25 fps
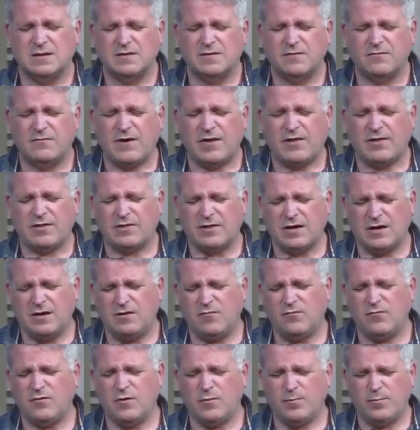Father, thank you
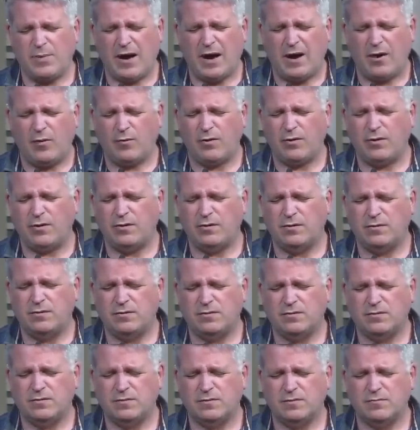for your power
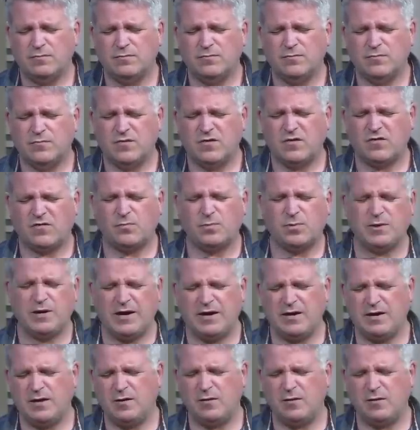displayed